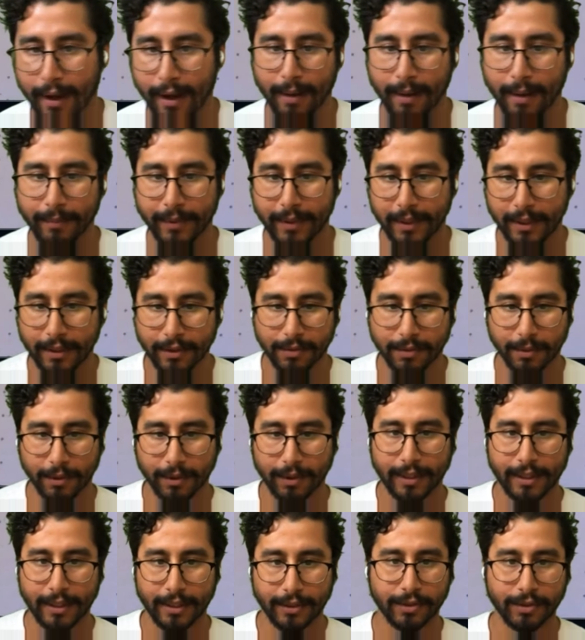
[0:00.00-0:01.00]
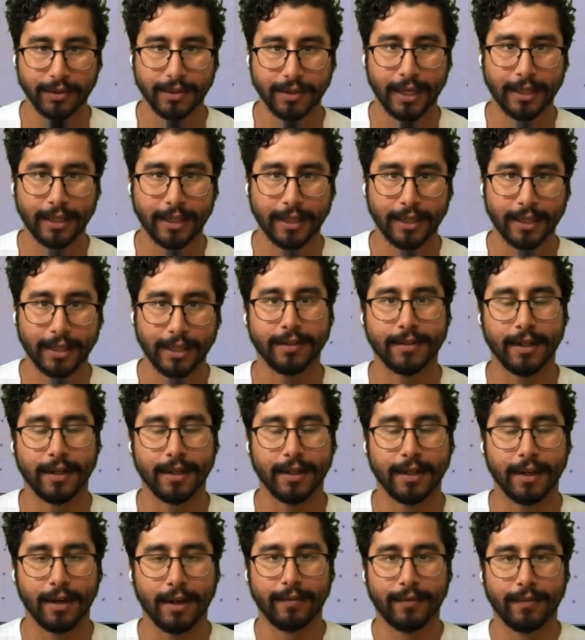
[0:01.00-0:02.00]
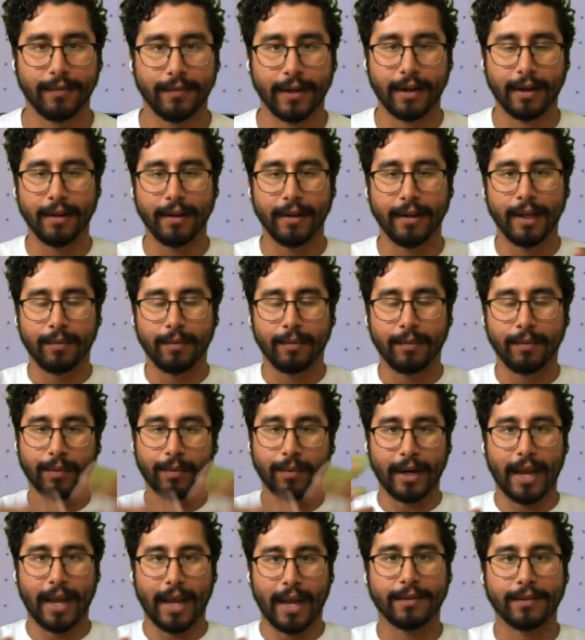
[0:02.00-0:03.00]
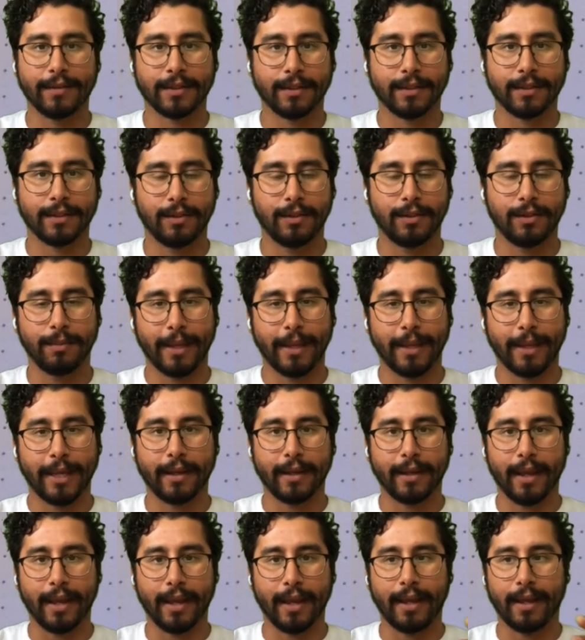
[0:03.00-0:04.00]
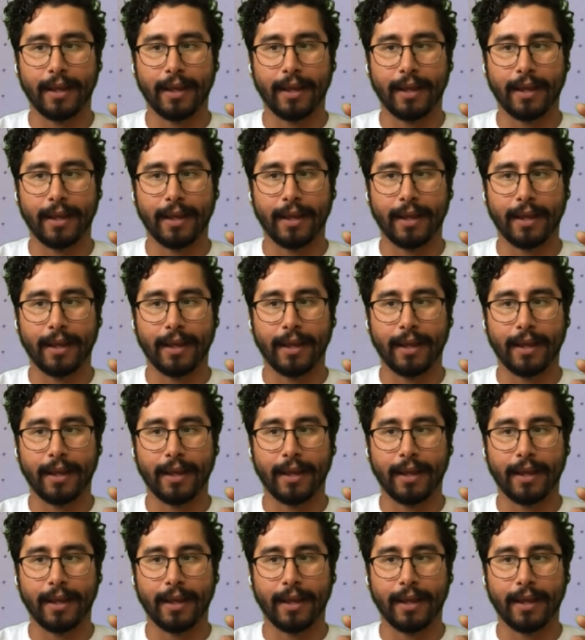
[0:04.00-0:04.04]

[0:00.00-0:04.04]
these were initial sketches of, we were asked to make